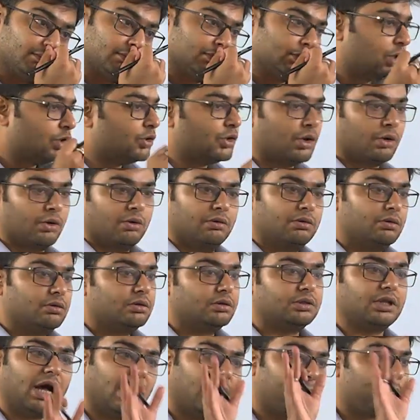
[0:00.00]
No,
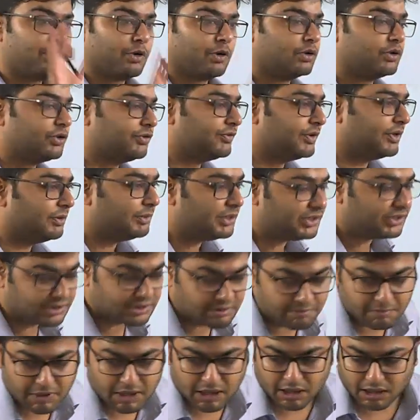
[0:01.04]
the approach will be
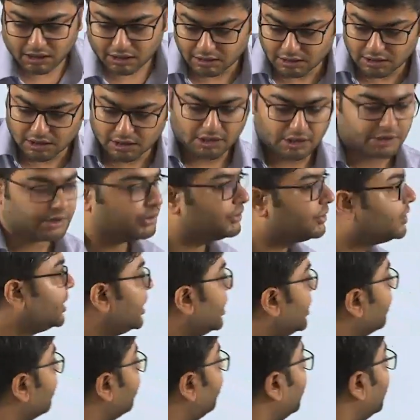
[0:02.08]
similar. You
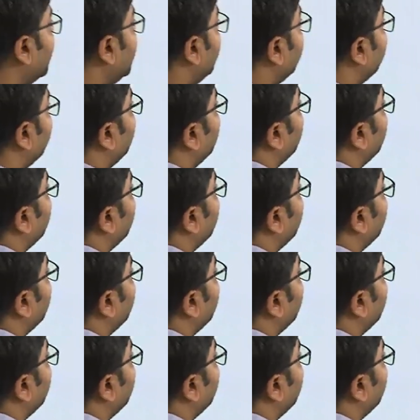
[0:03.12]
see, whenever